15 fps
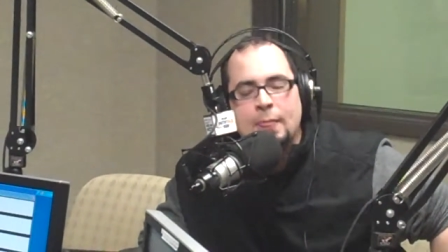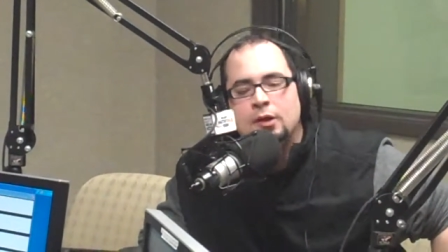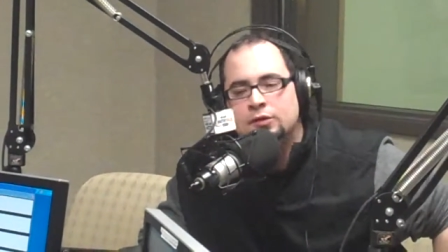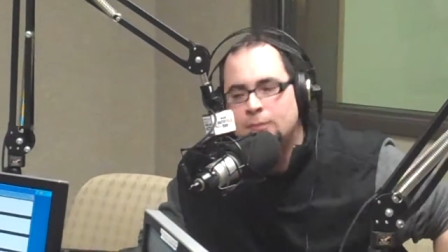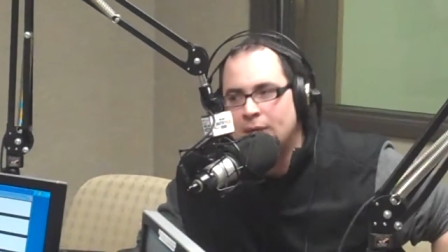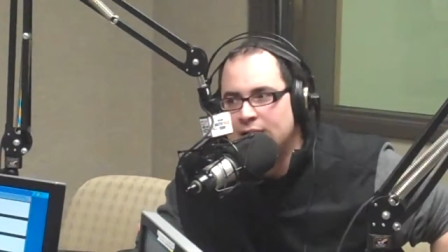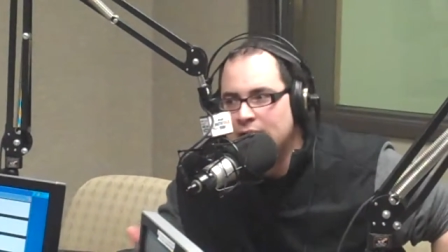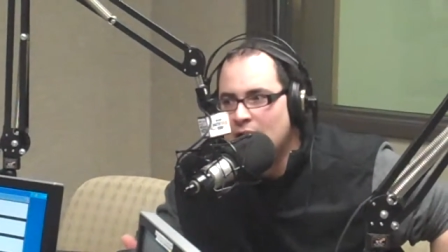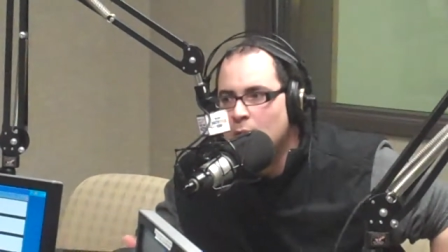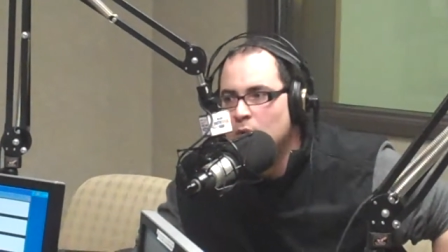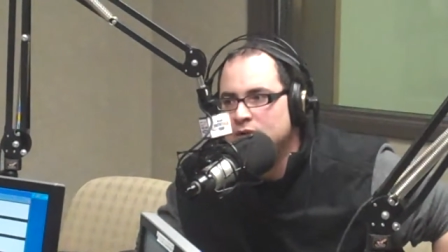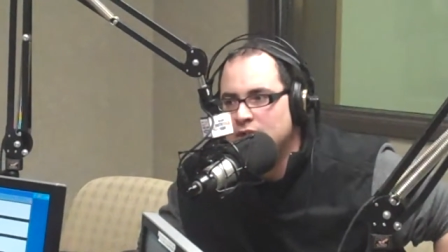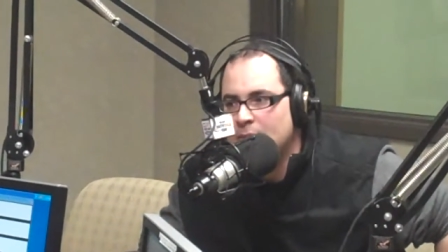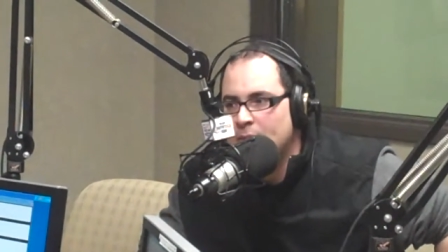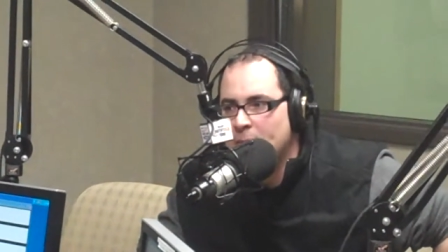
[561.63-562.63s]
Depending on
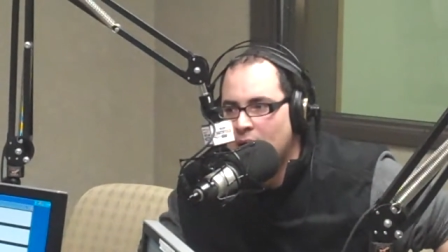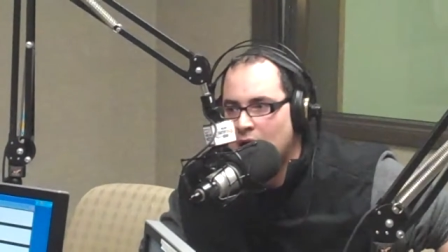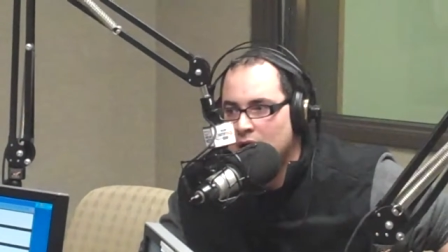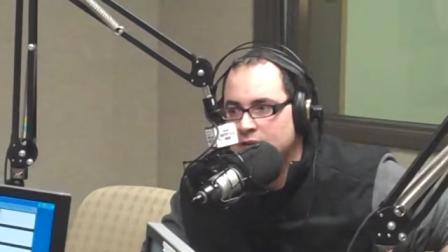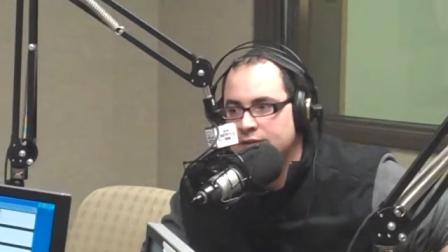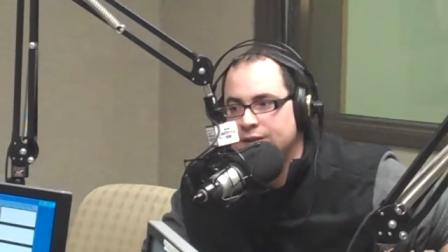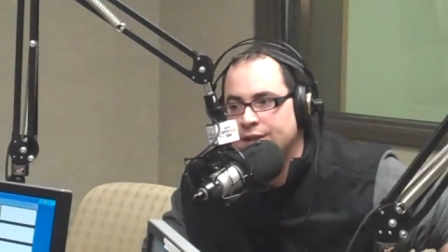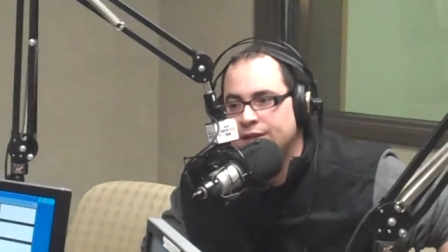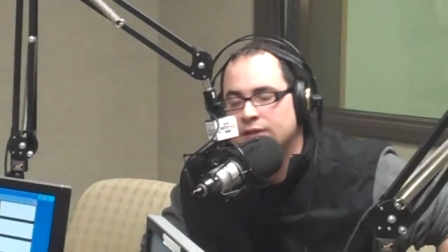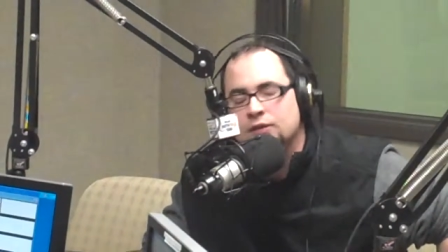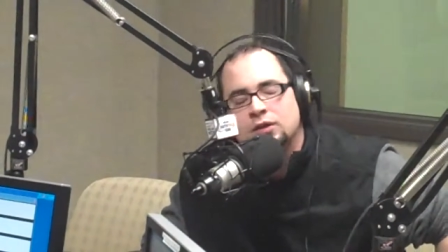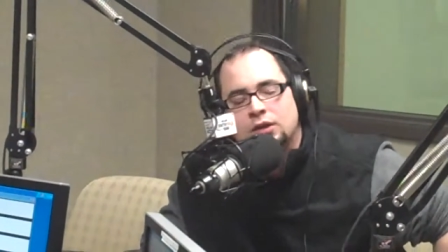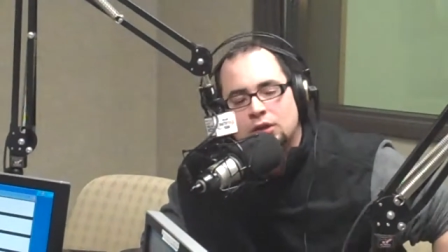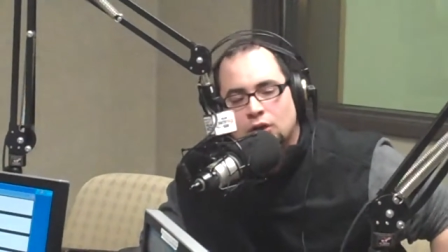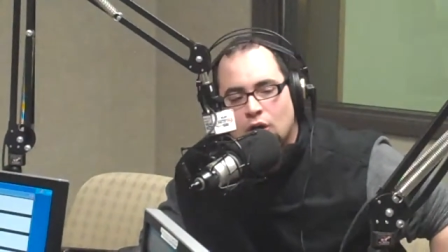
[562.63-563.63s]
what type of policy it is,
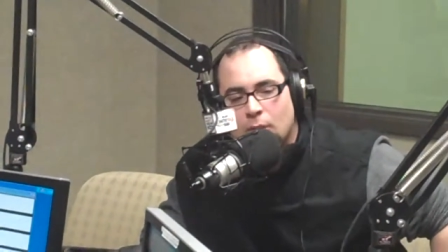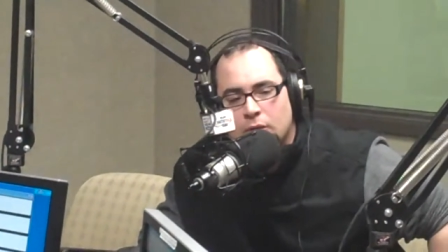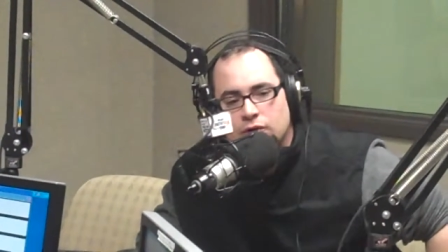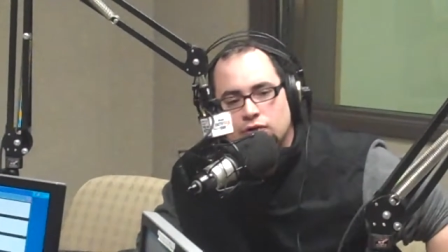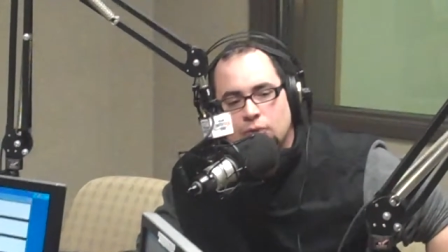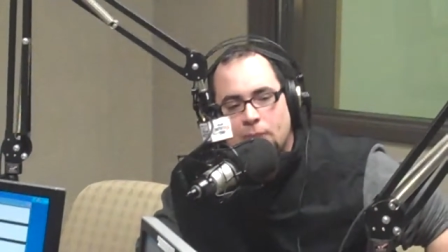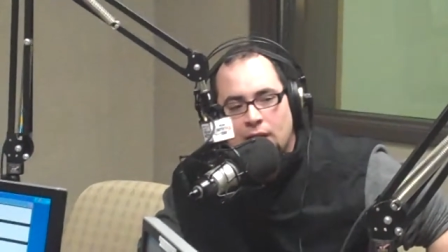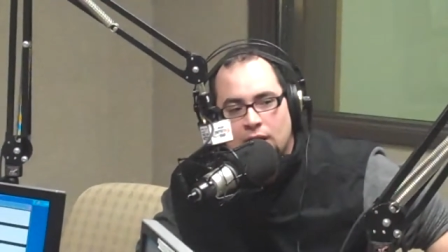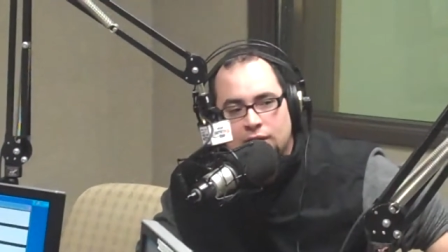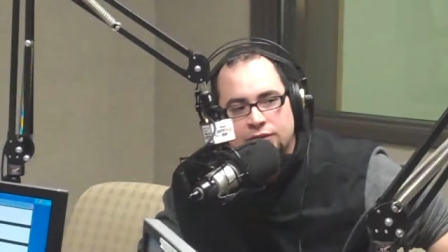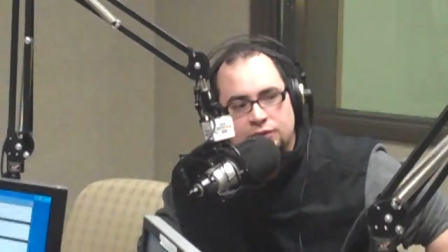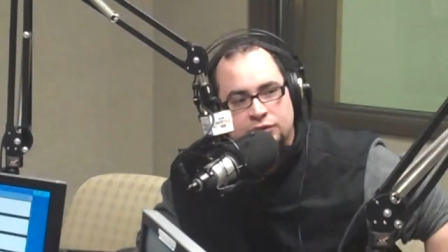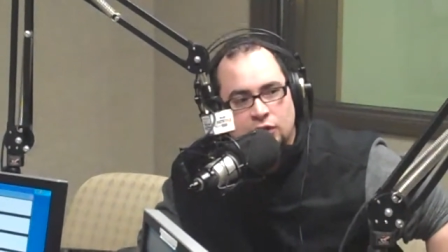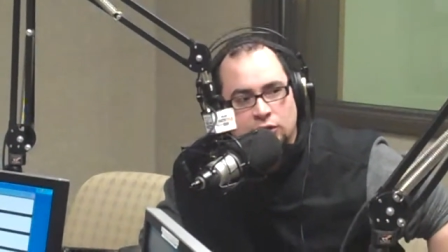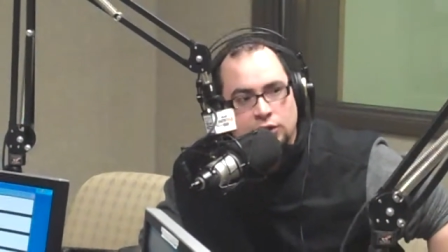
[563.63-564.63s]
commercial
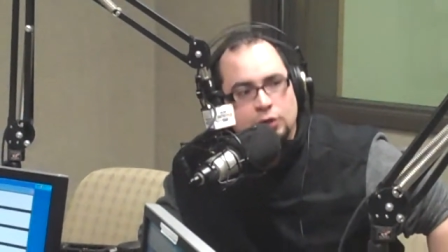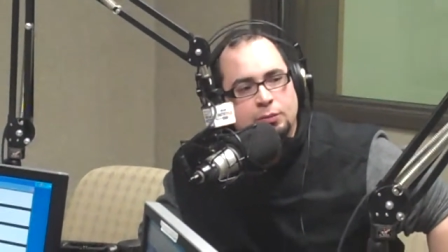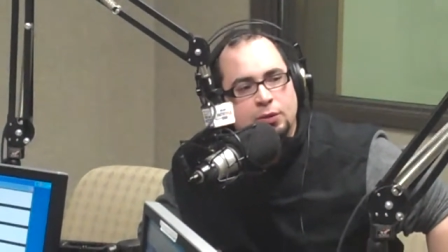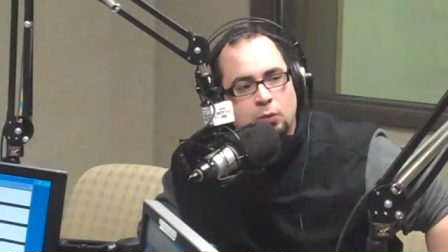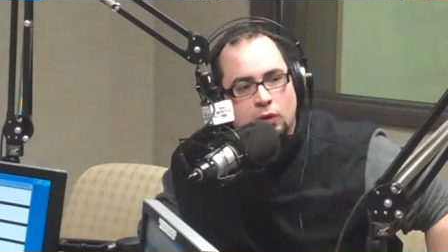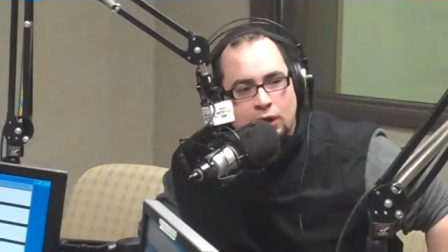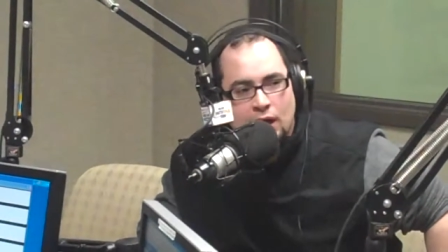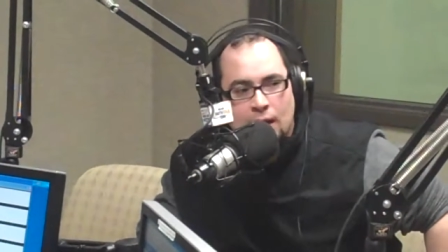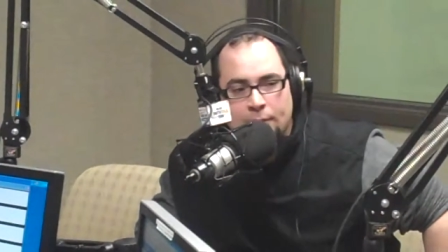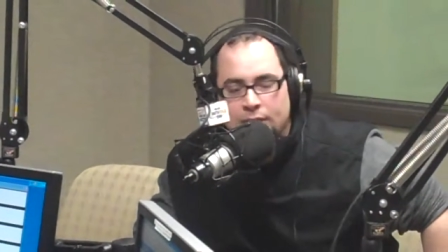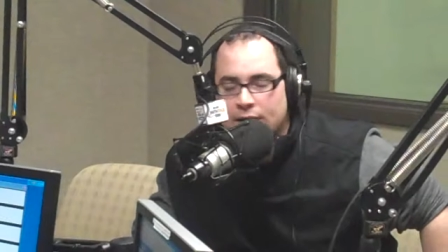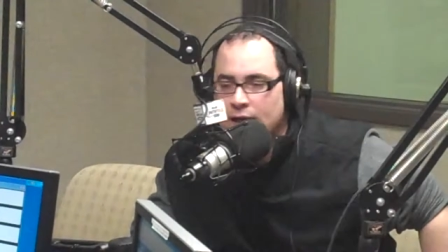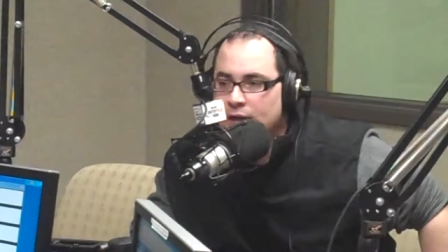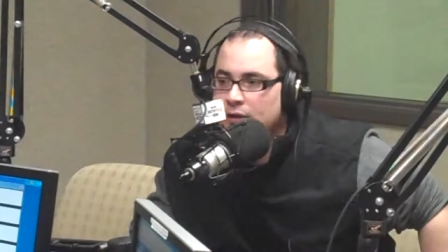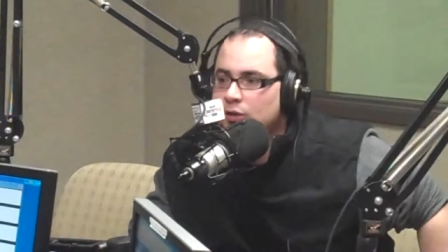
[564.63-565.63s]
policies are a little bit more
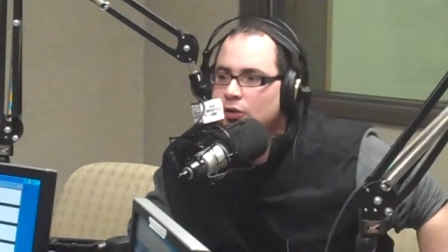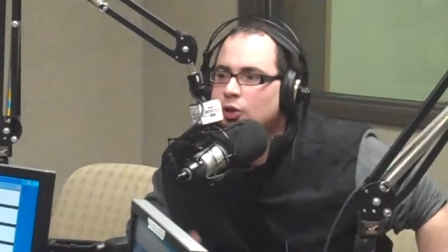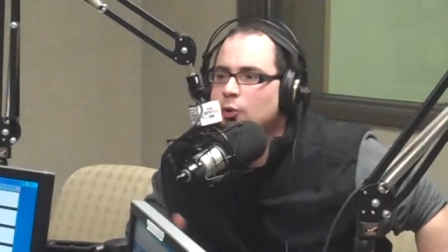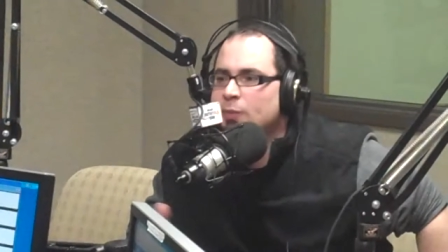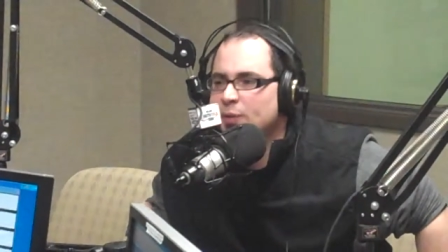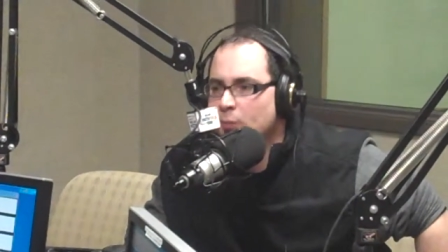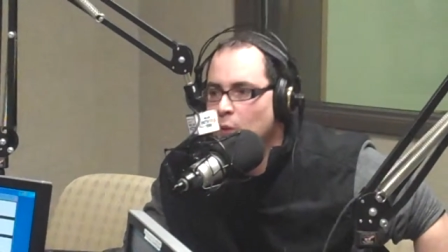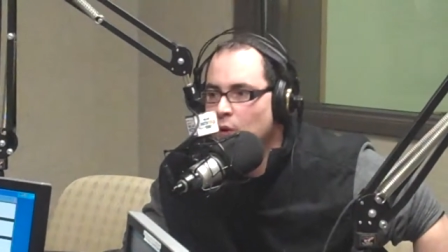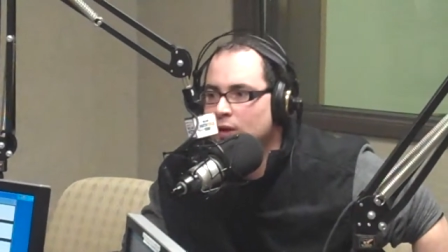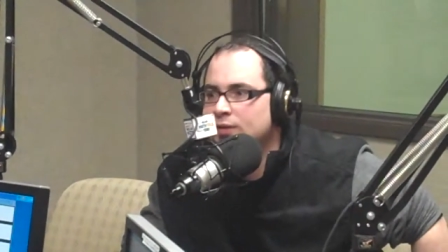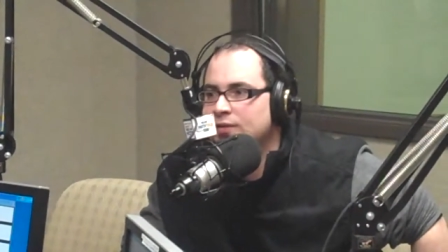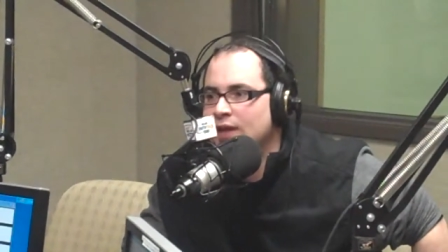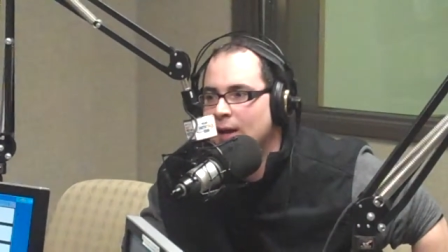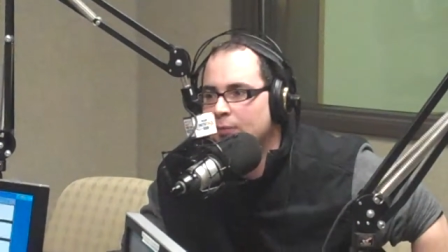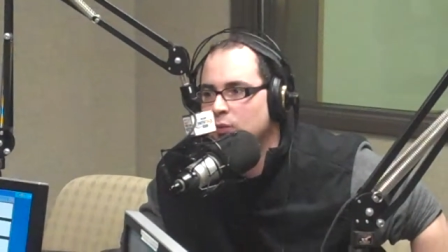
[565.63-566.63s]
complicated. They're a little bit more in
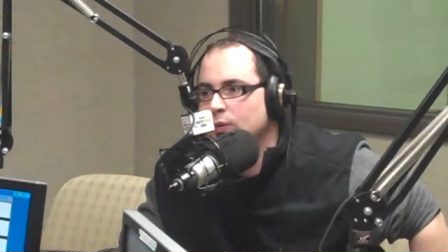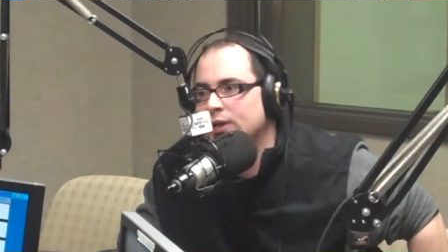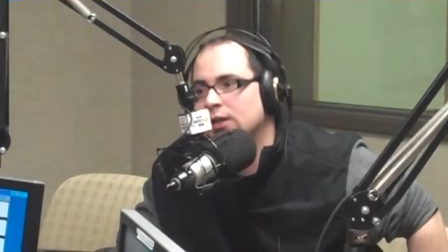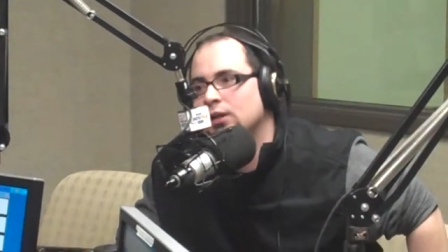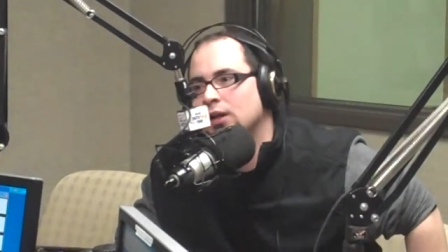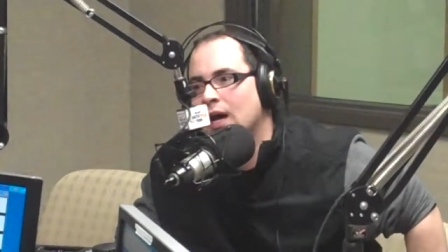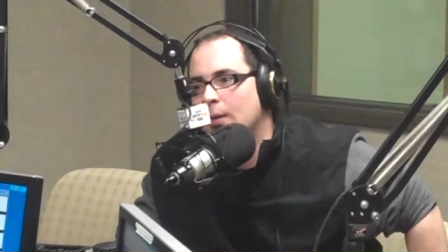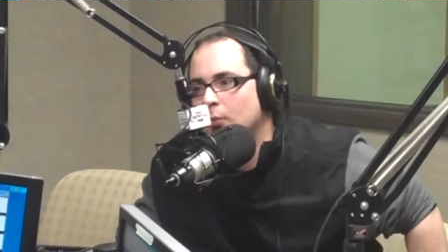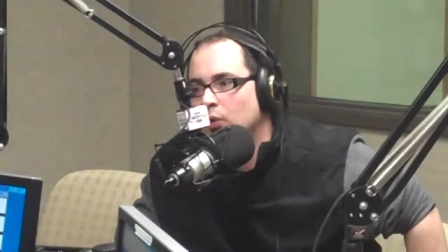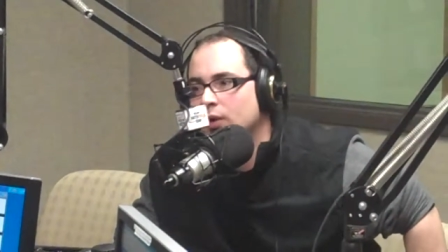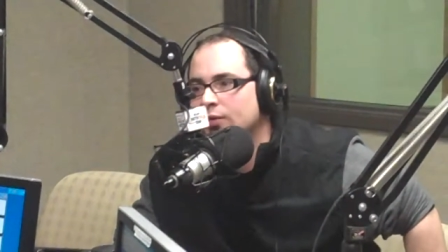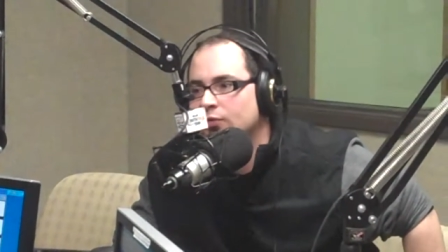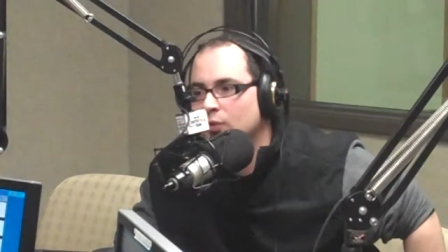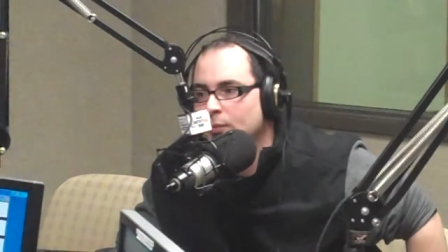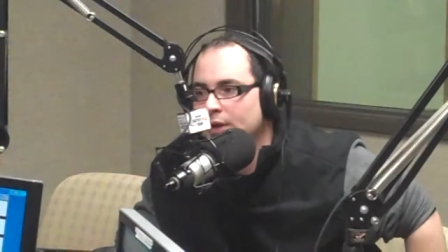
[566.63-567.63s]
depth. We need a lot more
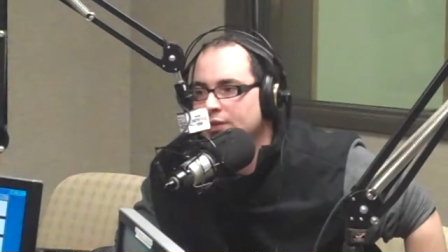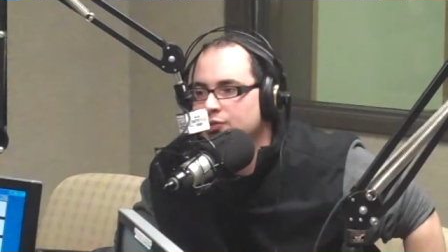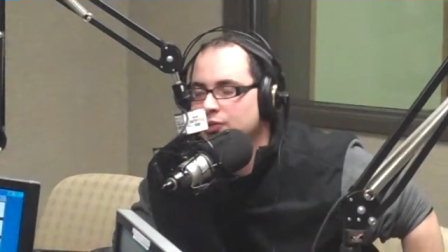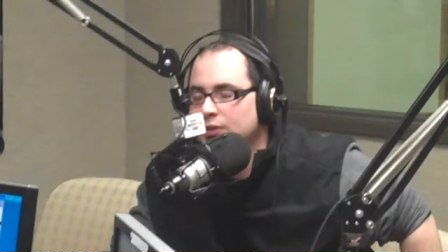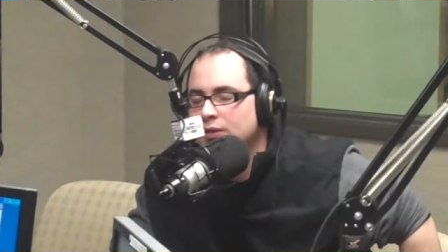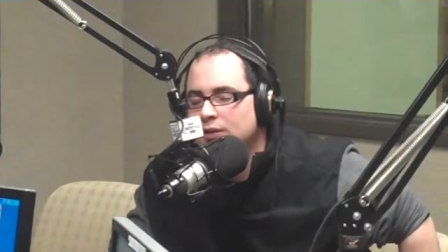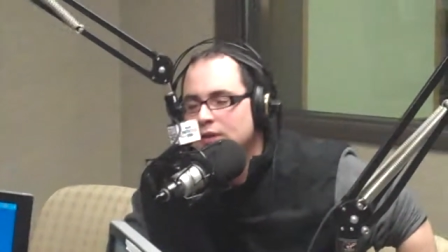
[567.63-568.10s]
information.